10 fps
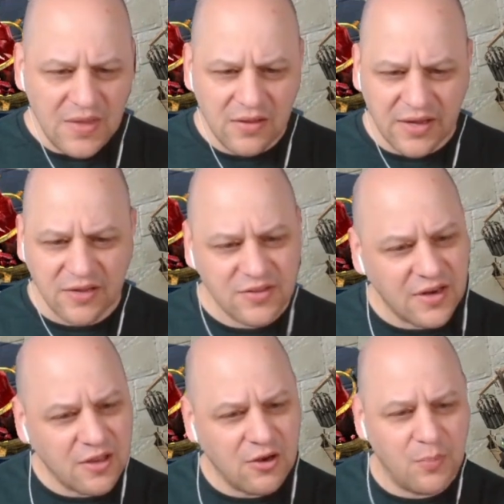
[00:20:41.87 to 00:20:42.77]
Like I said,
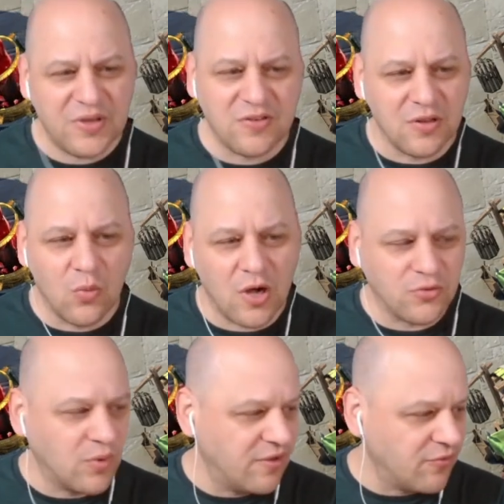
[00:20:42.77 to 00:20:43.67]
I basically
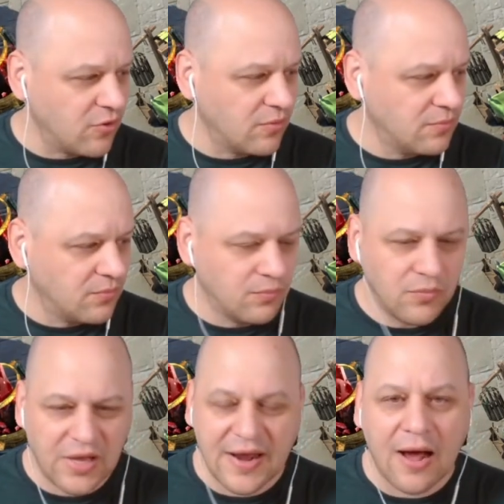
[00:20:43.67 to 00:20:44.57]
walked away for
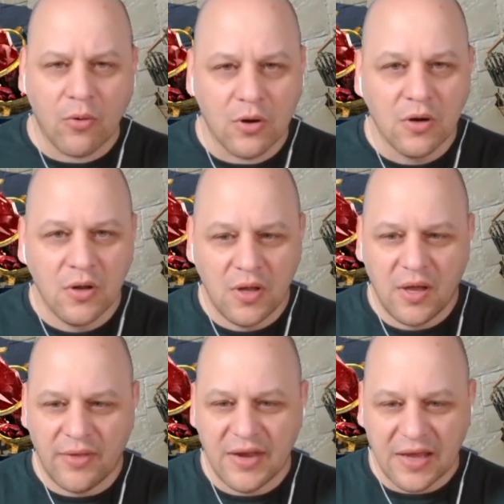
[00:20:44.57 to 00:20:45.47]
an hour.
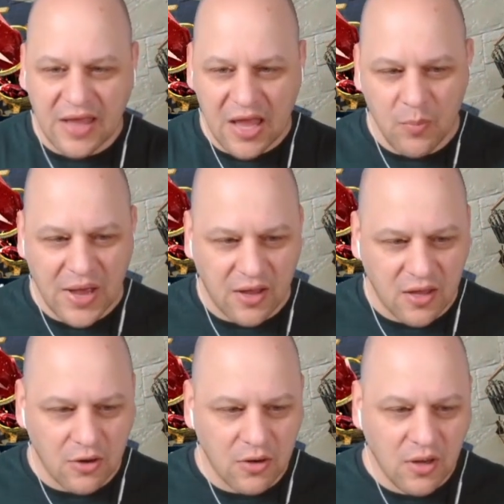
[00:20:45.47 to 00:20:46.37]
And then I came back
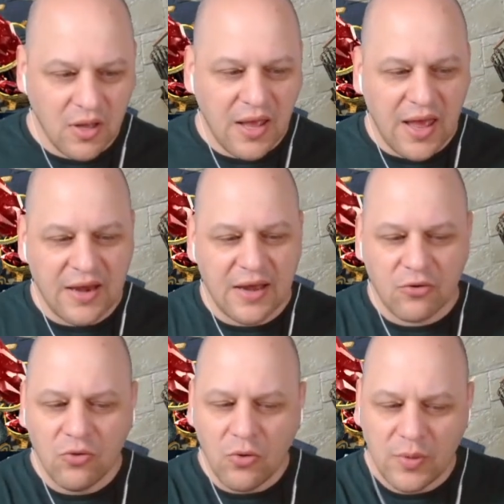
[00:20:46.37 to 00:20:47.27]
here. And now
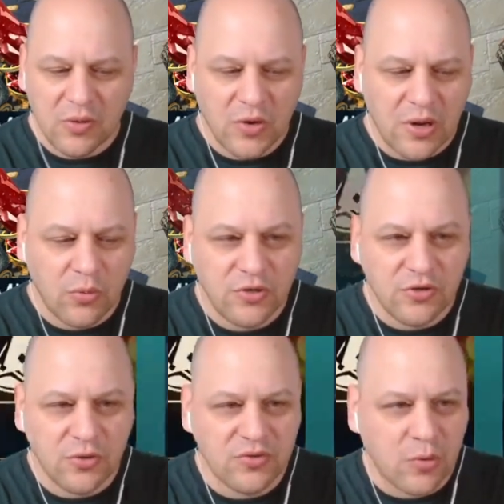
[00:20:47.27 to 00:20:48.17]
normally what I would
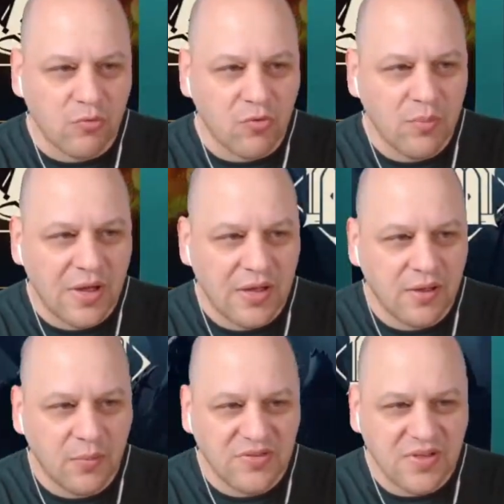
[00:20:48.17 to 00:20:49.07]
do is I would run my
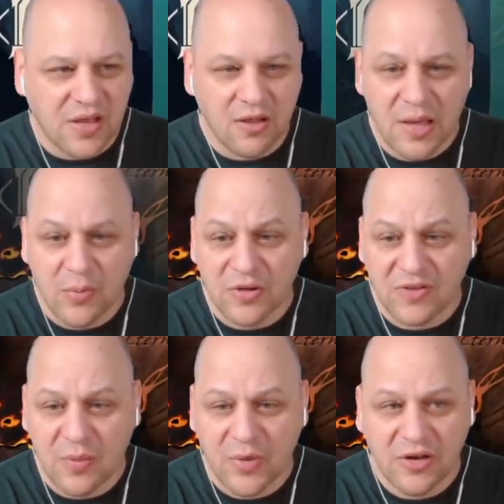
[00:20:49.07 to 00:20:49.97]
second clan boss
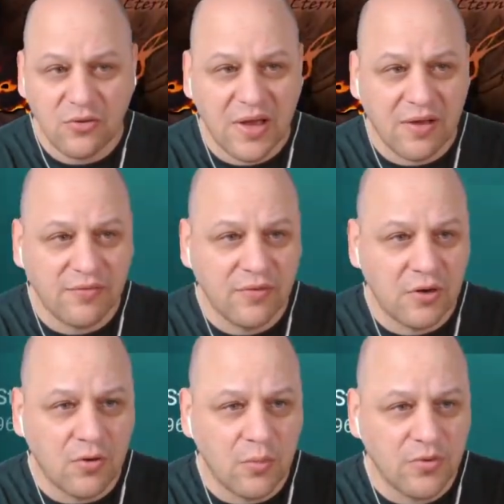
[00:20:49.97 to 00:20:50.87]
key, but I do have,
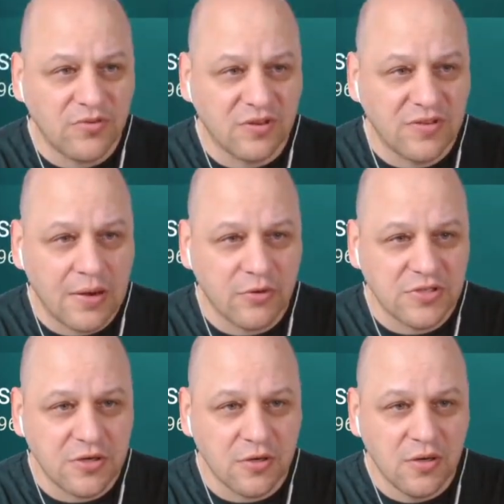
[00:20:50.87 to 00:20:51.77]
almost 6 hours
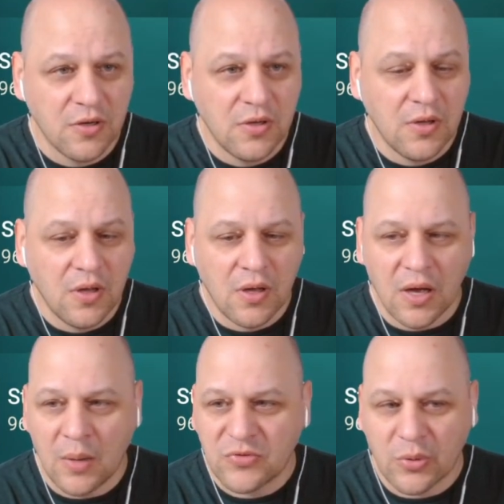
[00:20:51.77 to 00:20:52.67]
here.
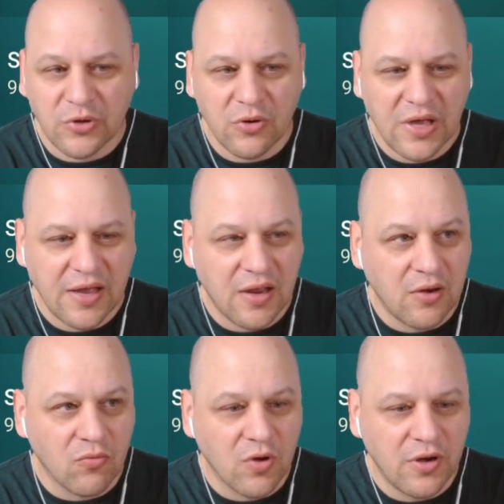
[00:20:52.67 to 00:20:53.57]
So I would go ahead
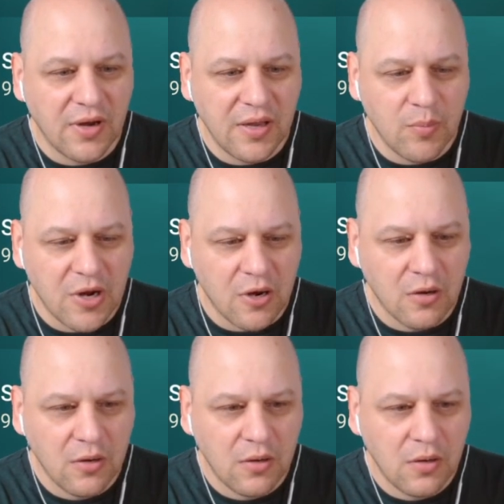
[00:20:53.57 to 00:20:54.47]
and run Nightmare
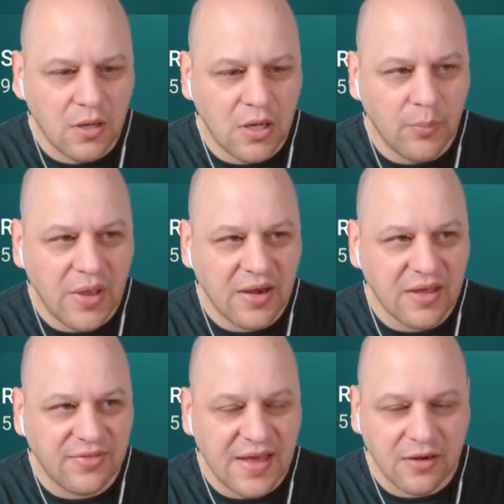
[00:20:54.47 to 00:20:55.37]
and
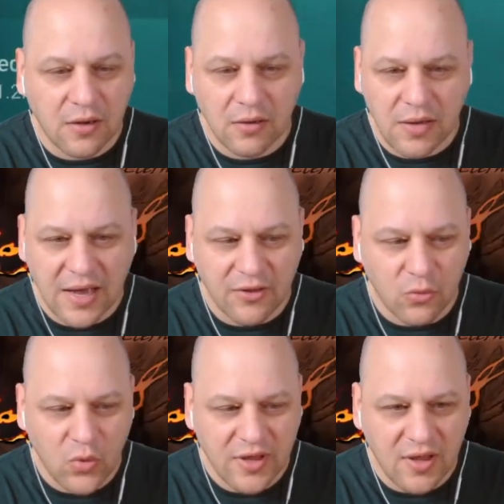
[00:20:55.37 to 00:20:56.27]
get that out of the
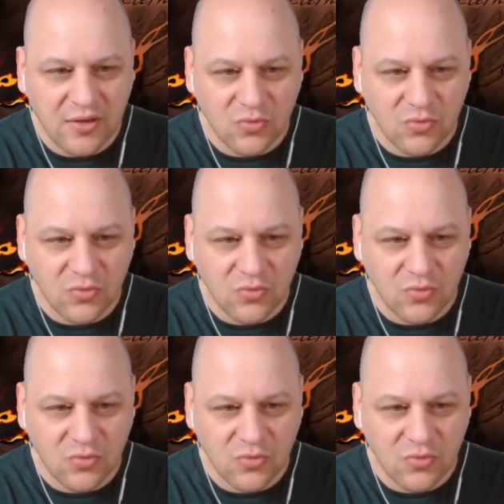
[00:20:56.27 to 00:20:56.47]
way as